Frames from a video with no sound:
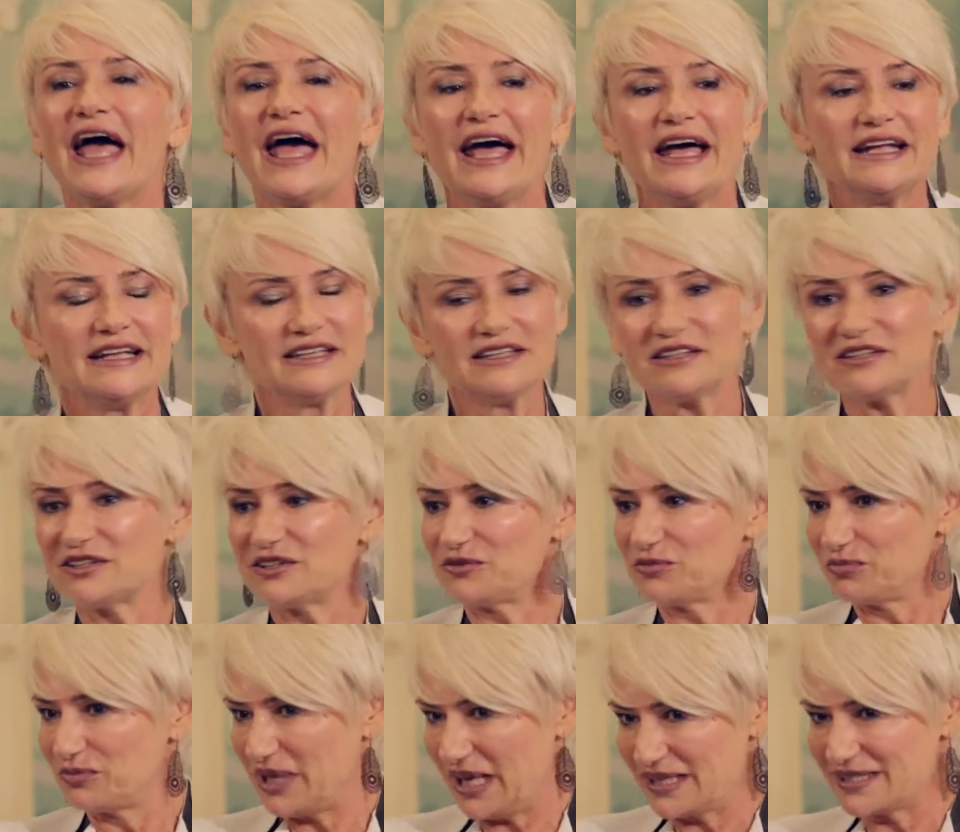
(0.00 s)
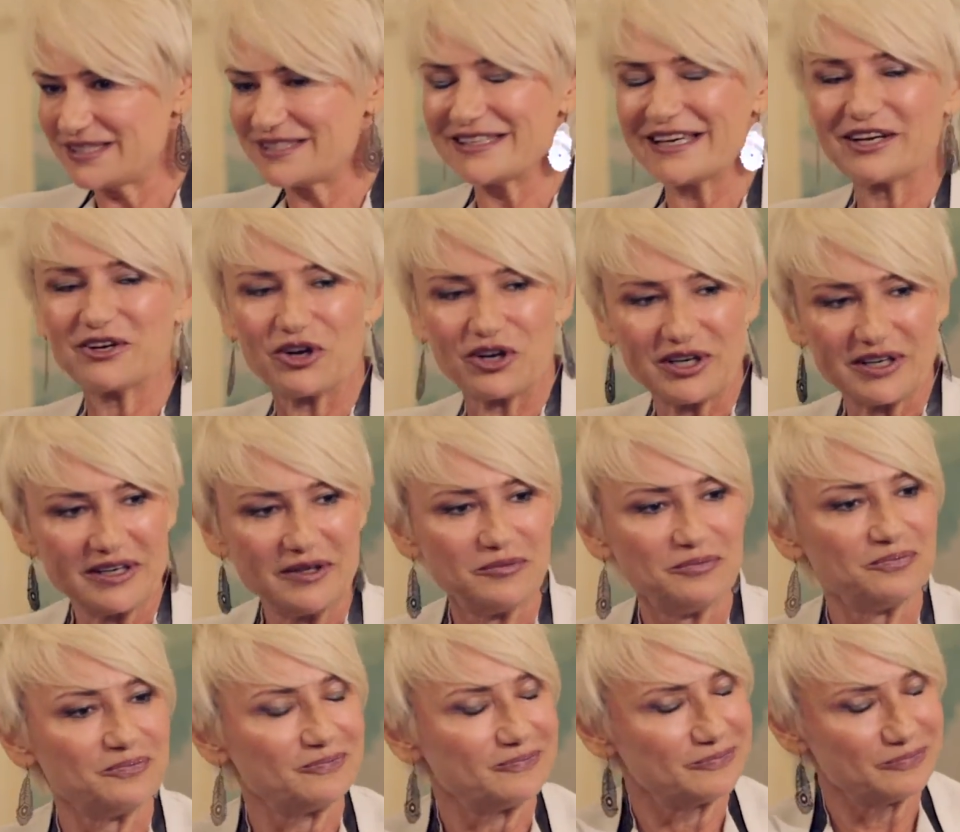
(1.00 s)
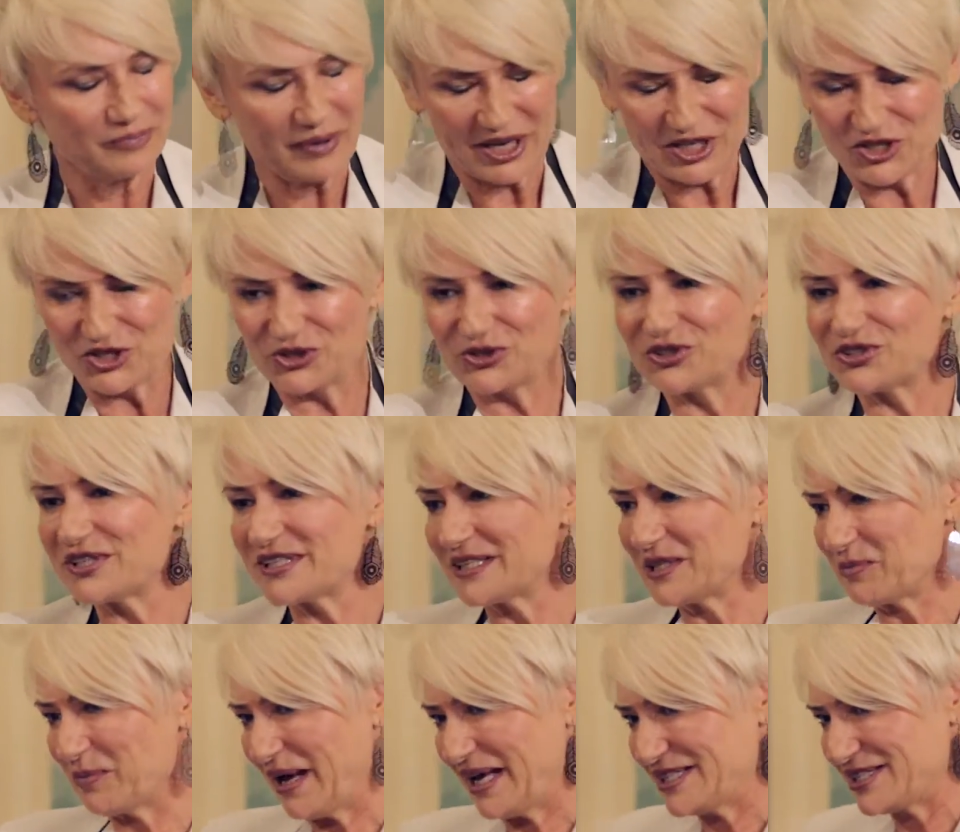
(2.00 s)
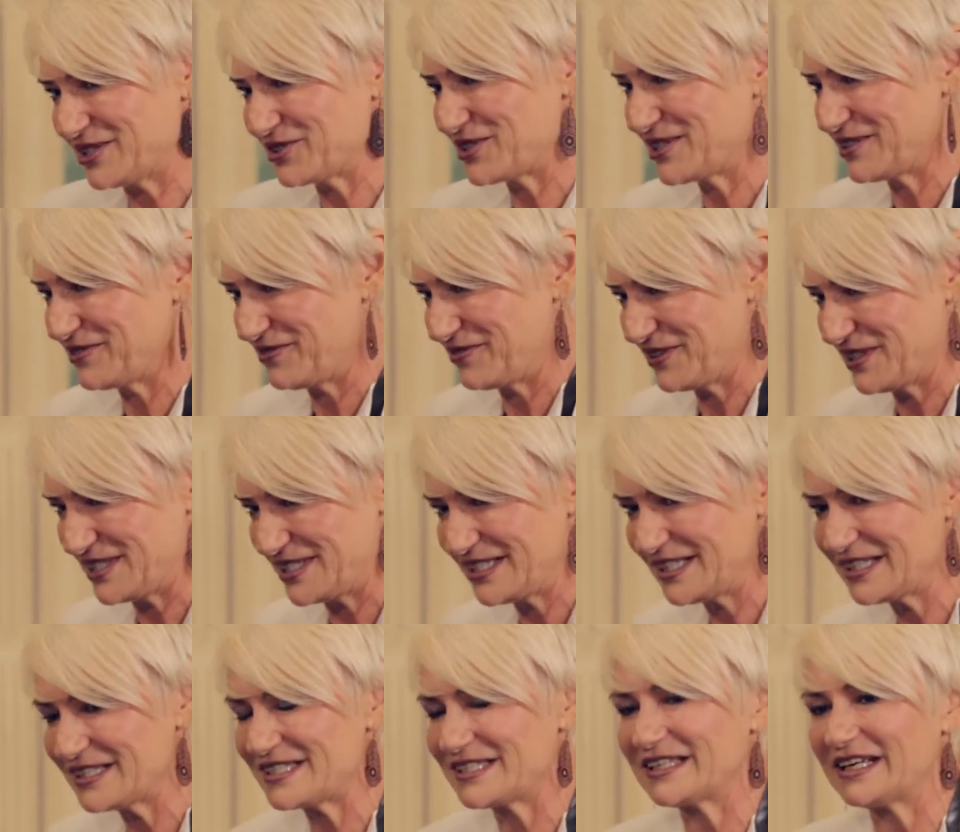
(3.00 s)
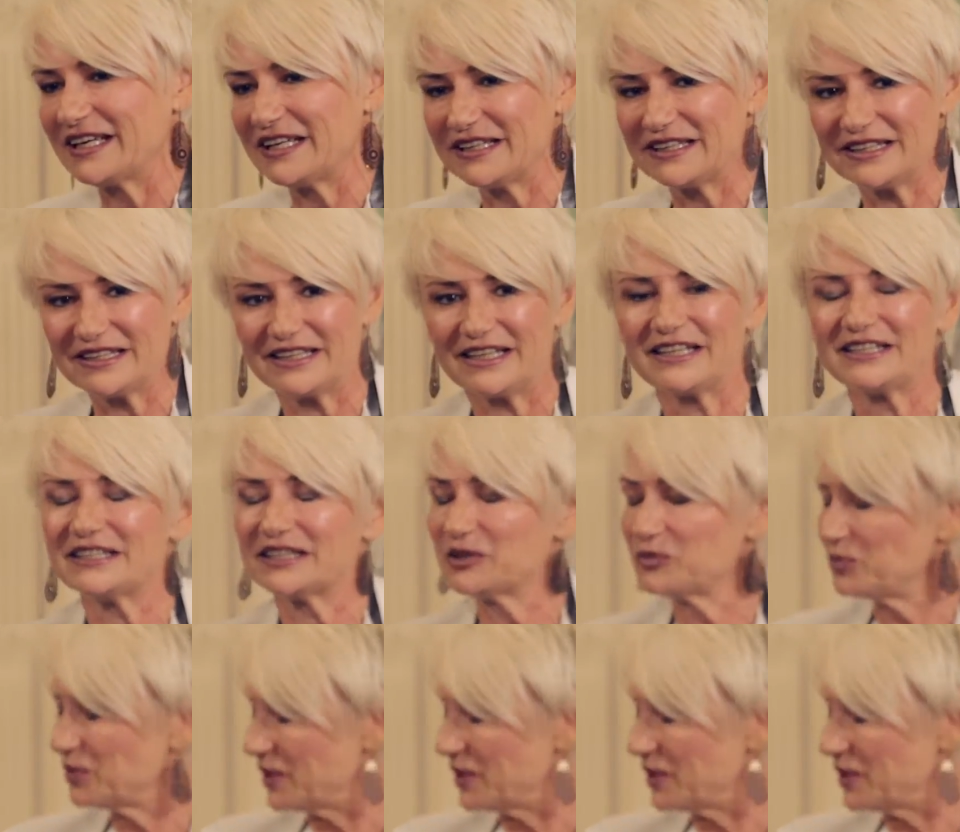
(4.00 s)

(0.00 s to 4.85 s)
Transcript: And yes, I got a bachelor's and a master's in physics, and then I did a